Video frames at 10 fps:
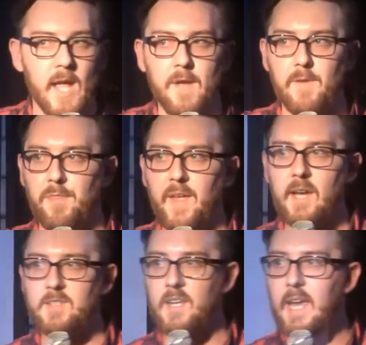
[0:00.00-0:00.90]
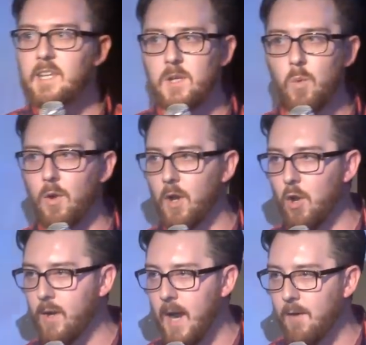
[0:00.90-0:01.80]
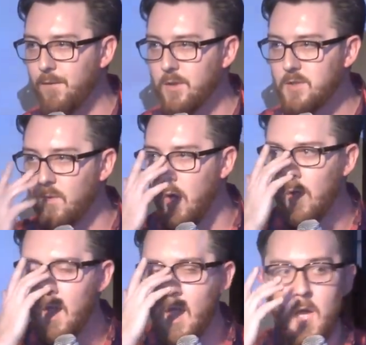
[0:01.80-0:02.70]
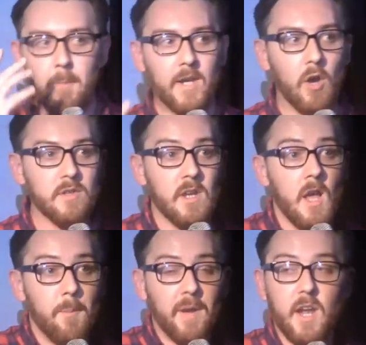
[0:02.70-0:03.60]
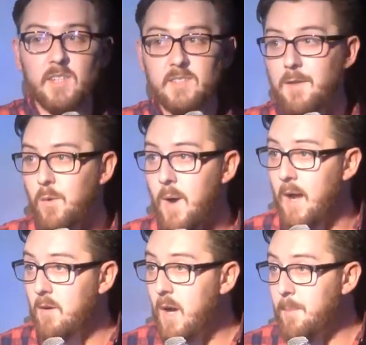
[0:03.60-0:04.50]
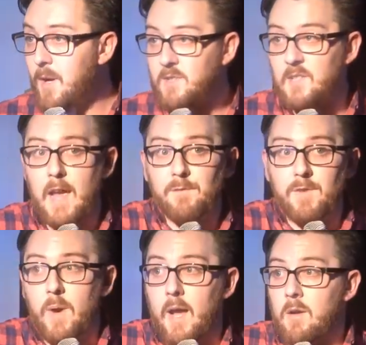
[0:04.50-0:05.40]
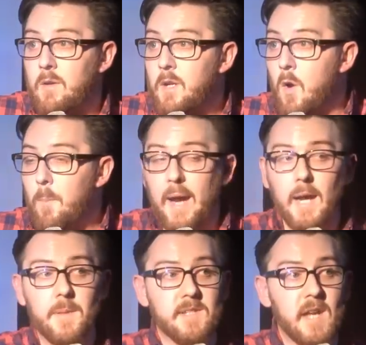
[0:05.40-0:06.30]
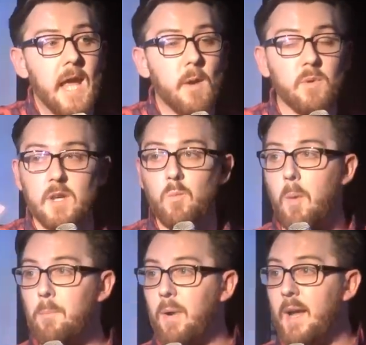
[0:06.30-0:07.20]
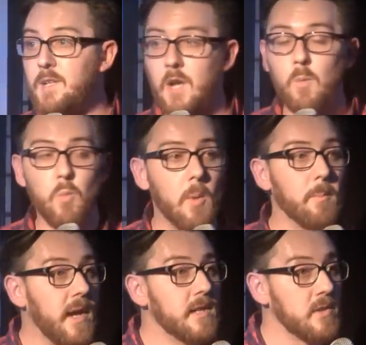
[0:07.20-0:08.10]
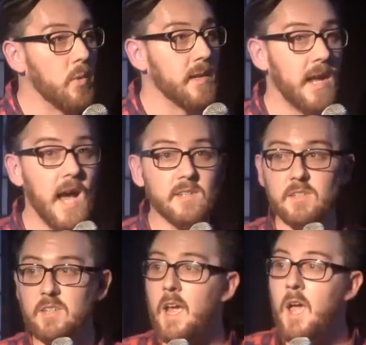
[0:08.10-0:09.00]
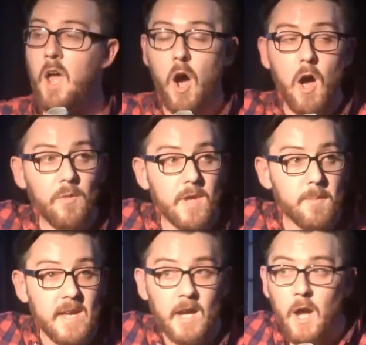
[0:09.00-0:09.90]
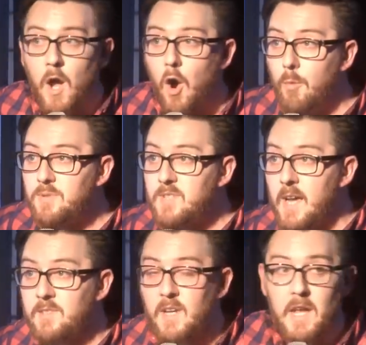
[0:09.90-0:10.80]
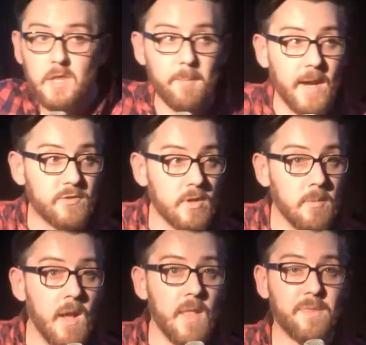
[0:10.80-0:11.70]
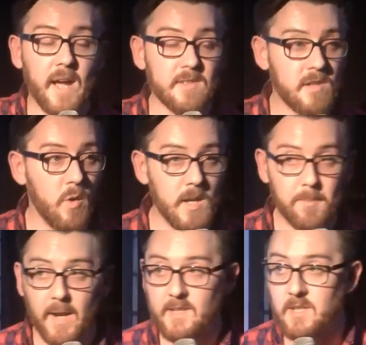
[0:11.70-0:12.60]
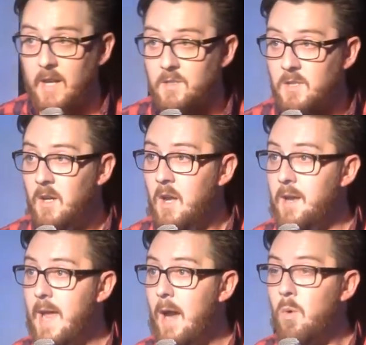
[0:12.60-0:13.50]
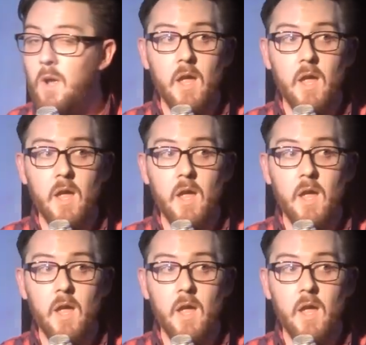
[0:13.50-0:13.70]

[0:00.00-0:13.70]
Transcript: life, I think, is an easy one to look at, first of all, because, because it's everywhere, right? Because it's everywhere. You know, back in the day, it was in one place and one place only. As I say, on the Amiga, upstairs, in the bedroom, that's the only place it is. Now,